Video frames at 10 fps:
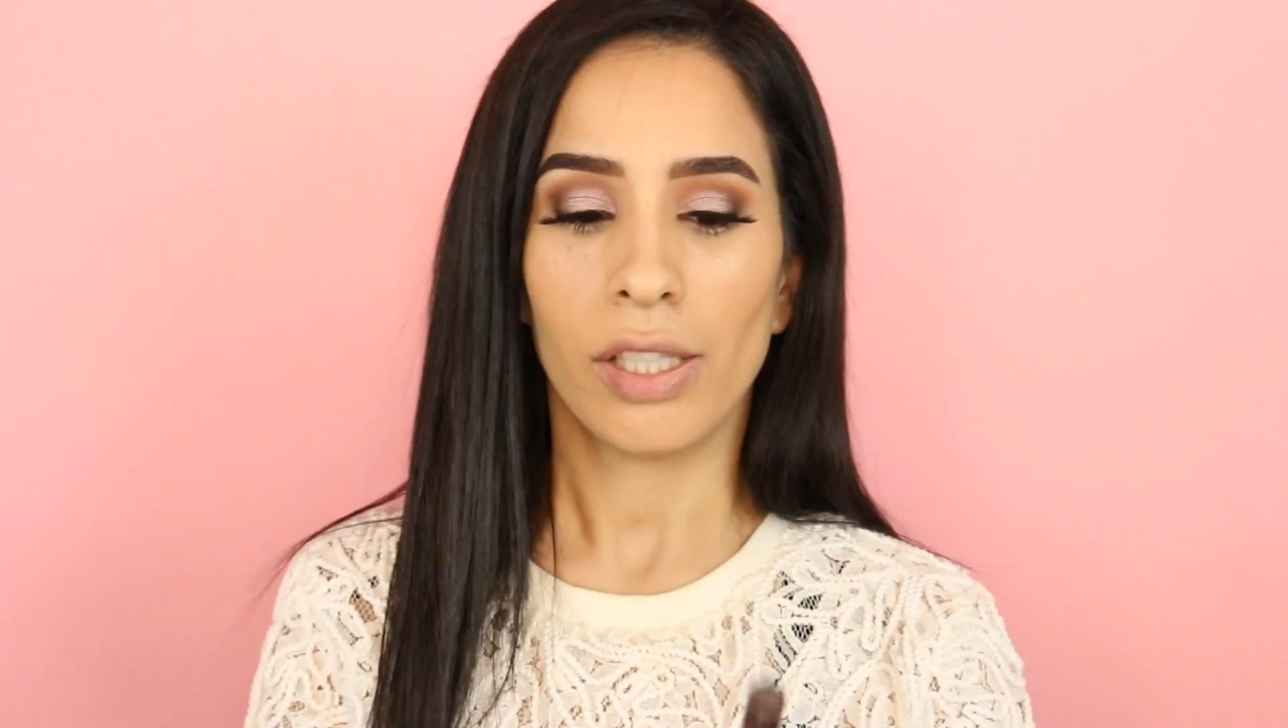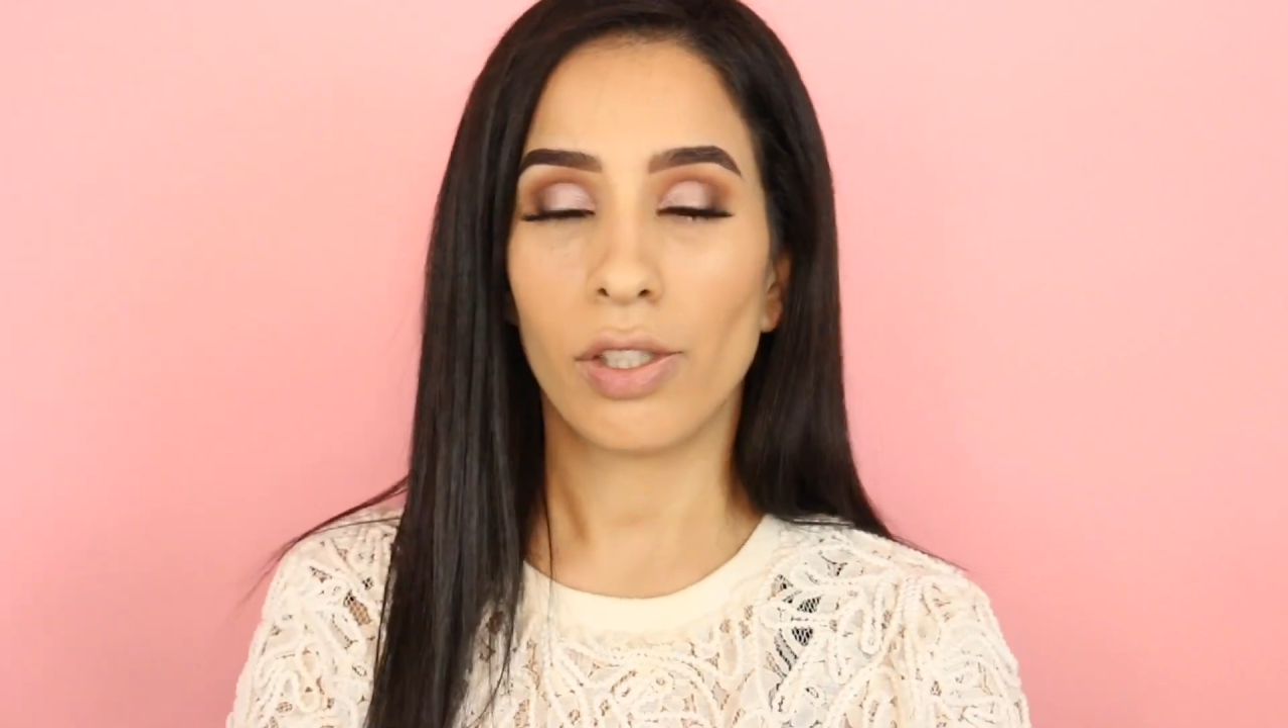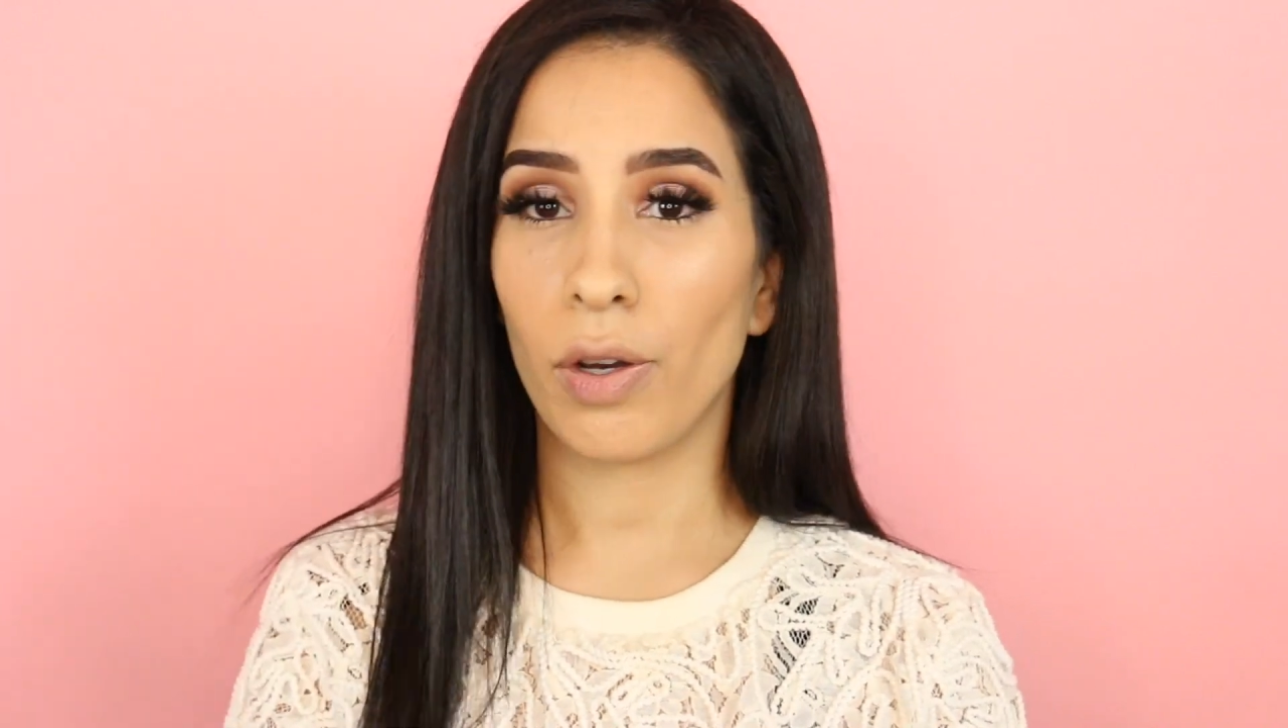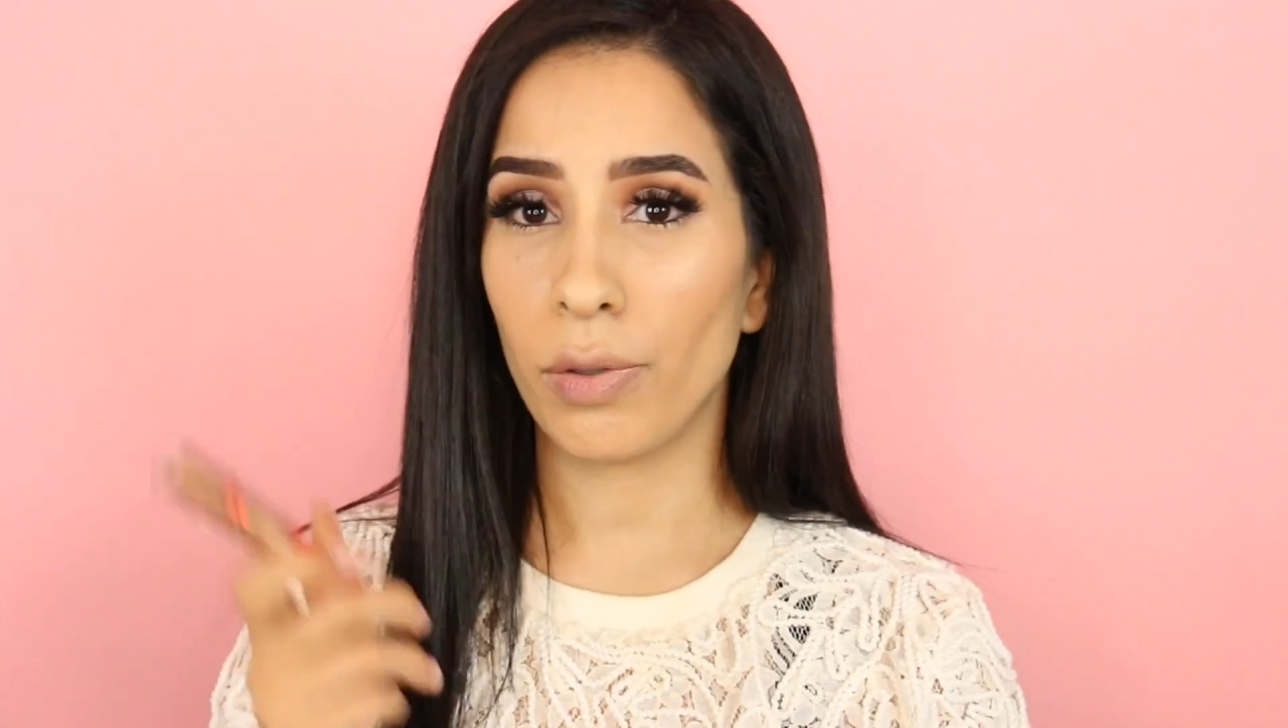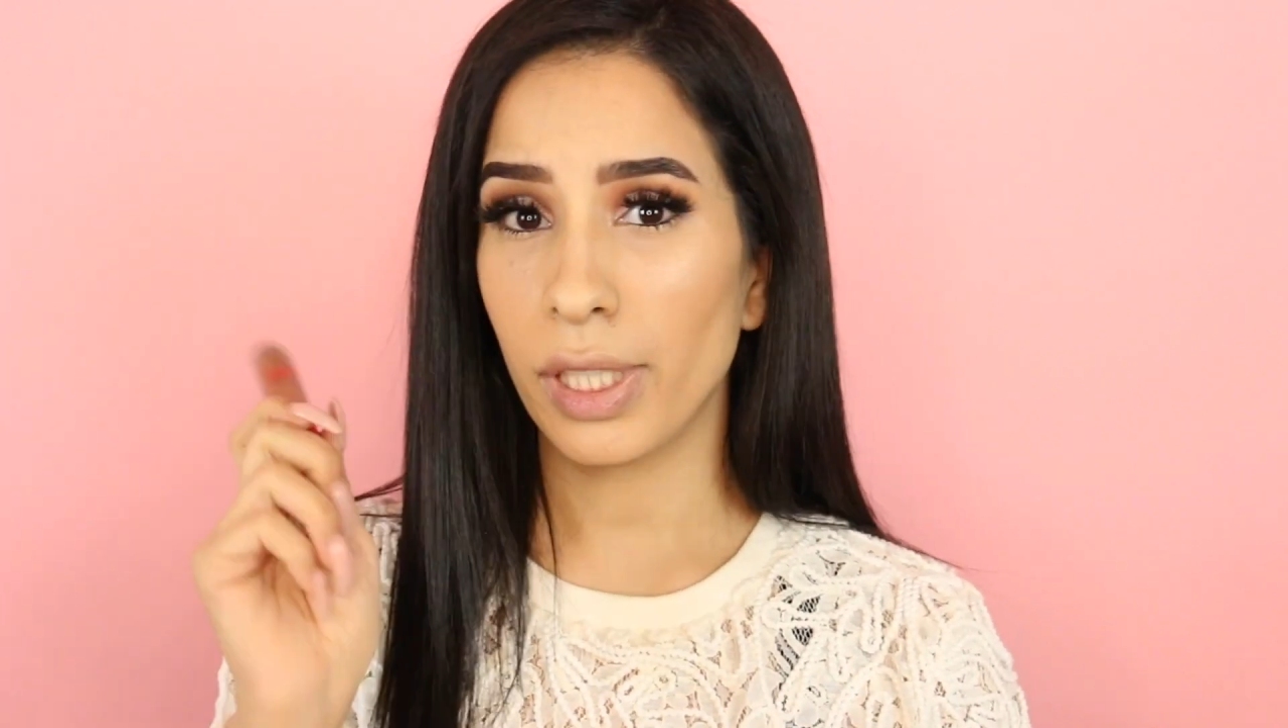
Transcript: so